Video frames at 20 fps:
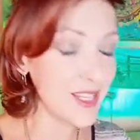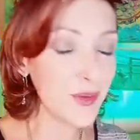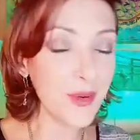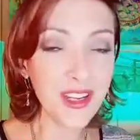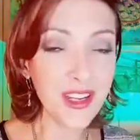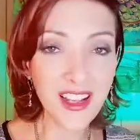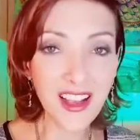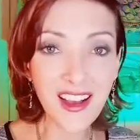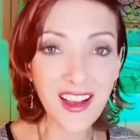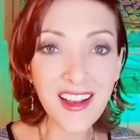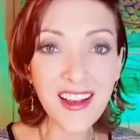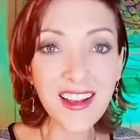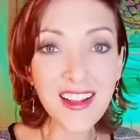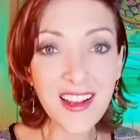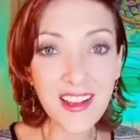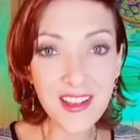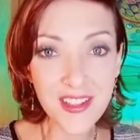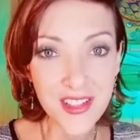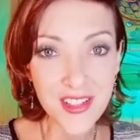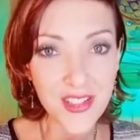what God,
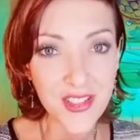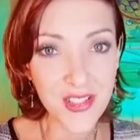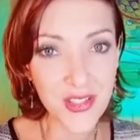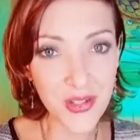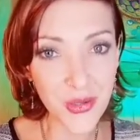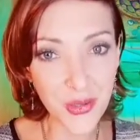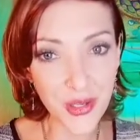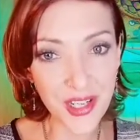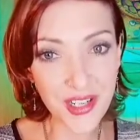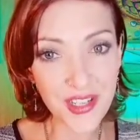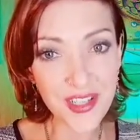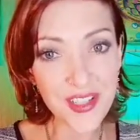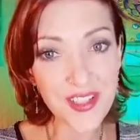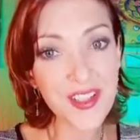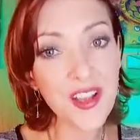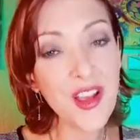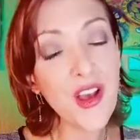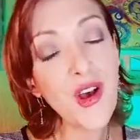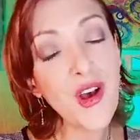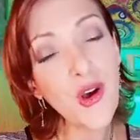Source,
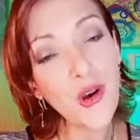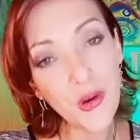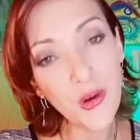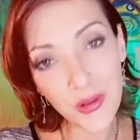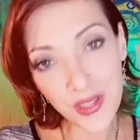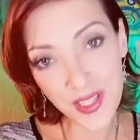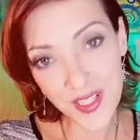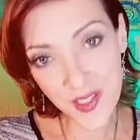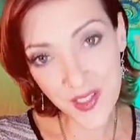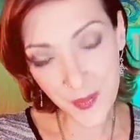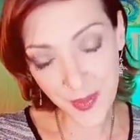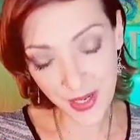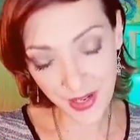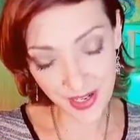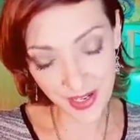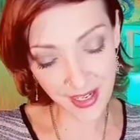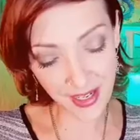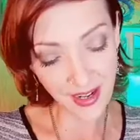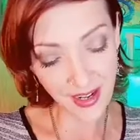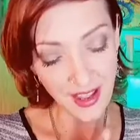Holy
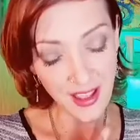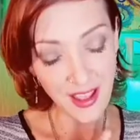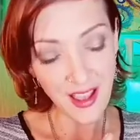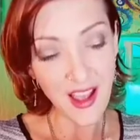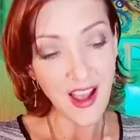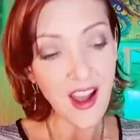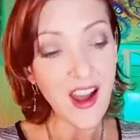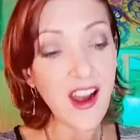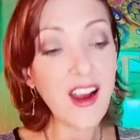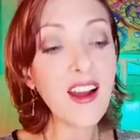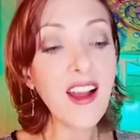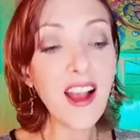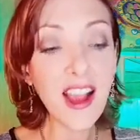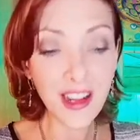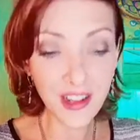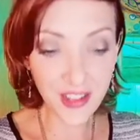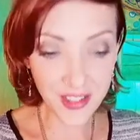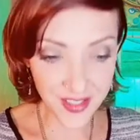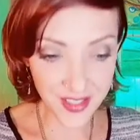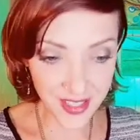Spirit, our
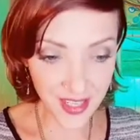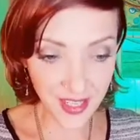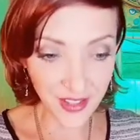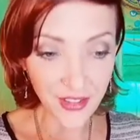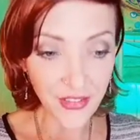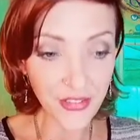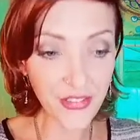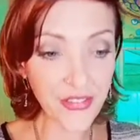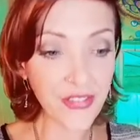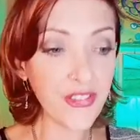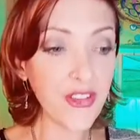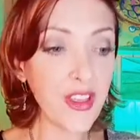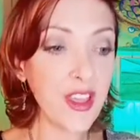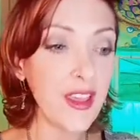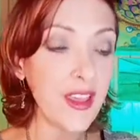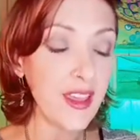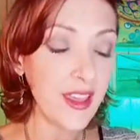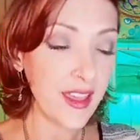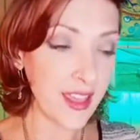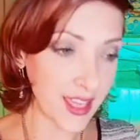higher self,
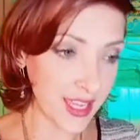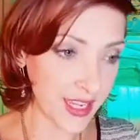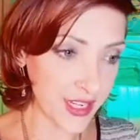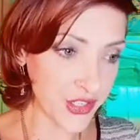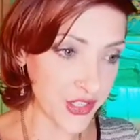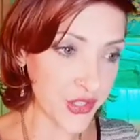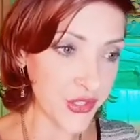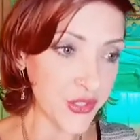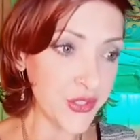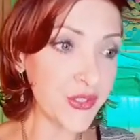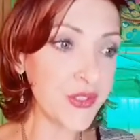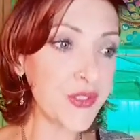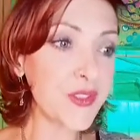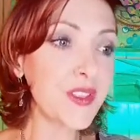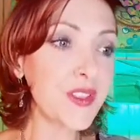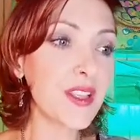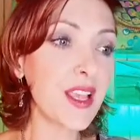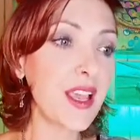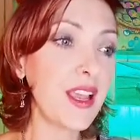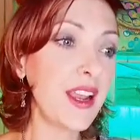
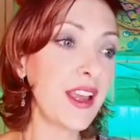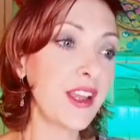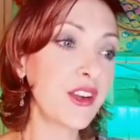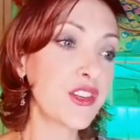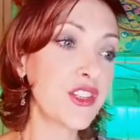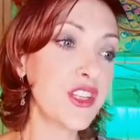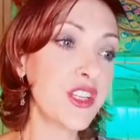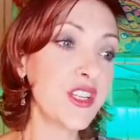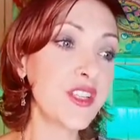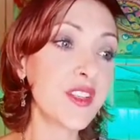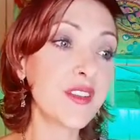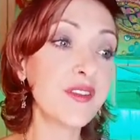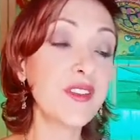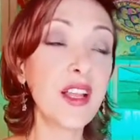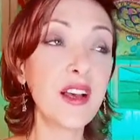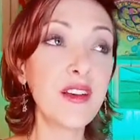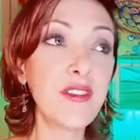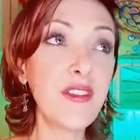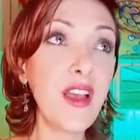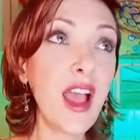angels, and energies of
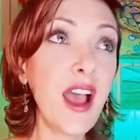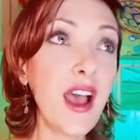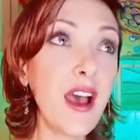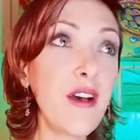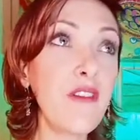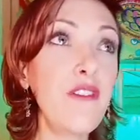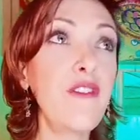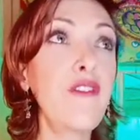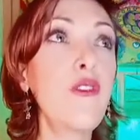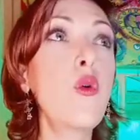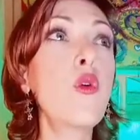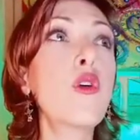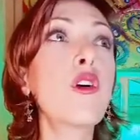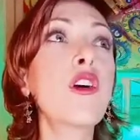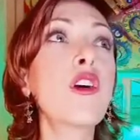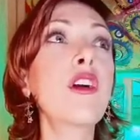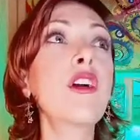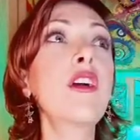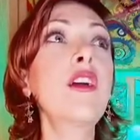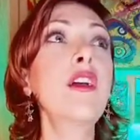love have
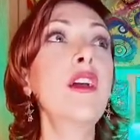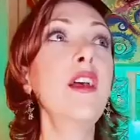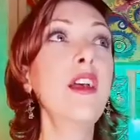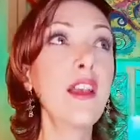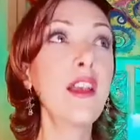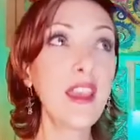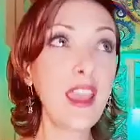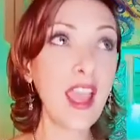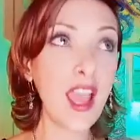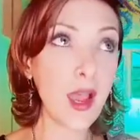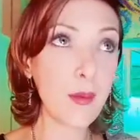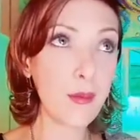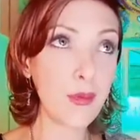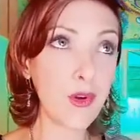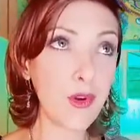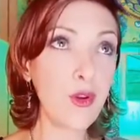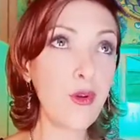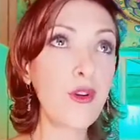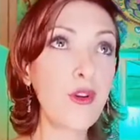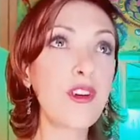for
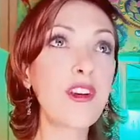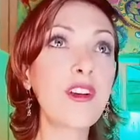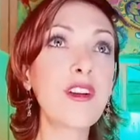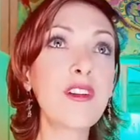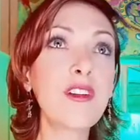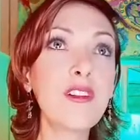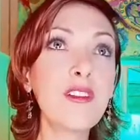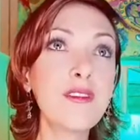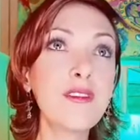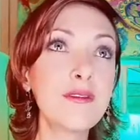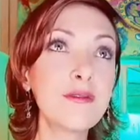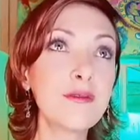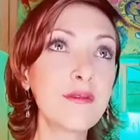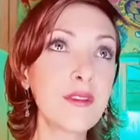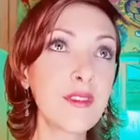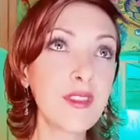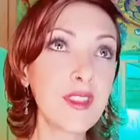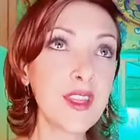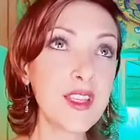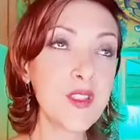Capricorn
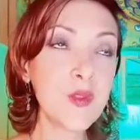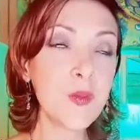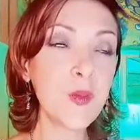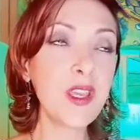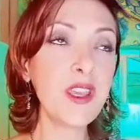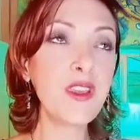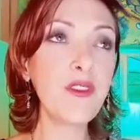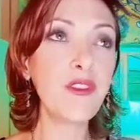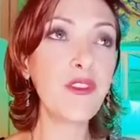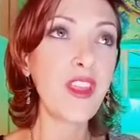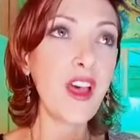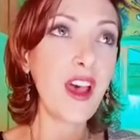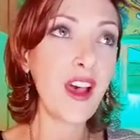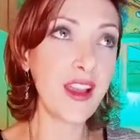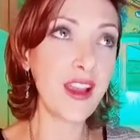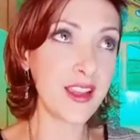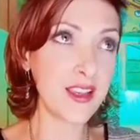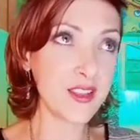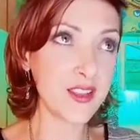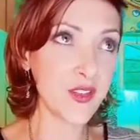this week, for the
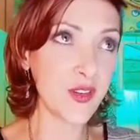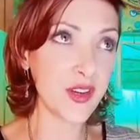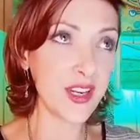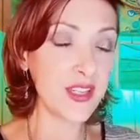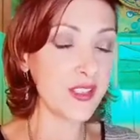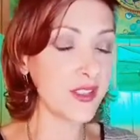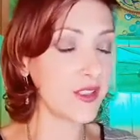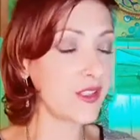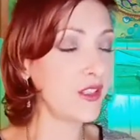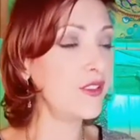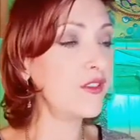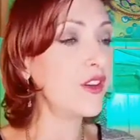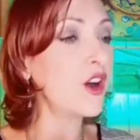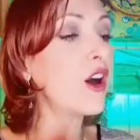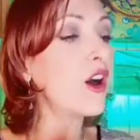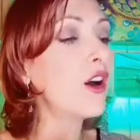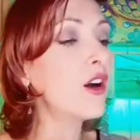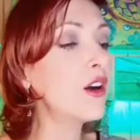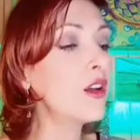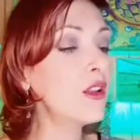highest, greatest good of
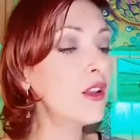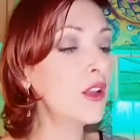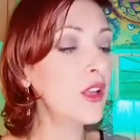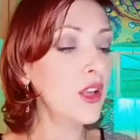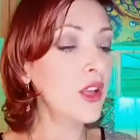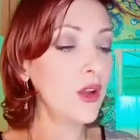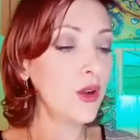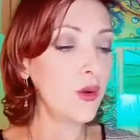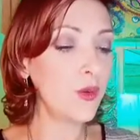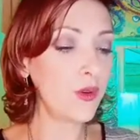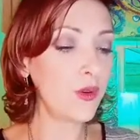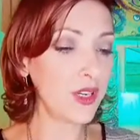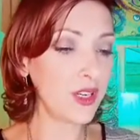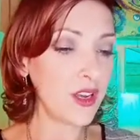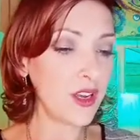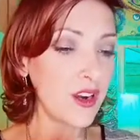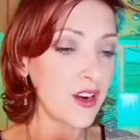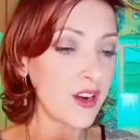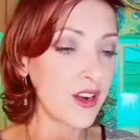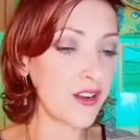all. One
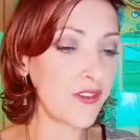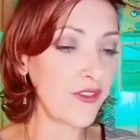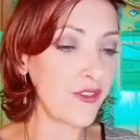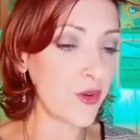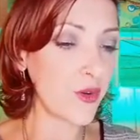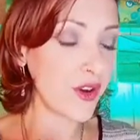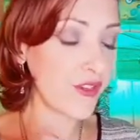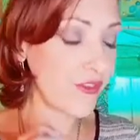card for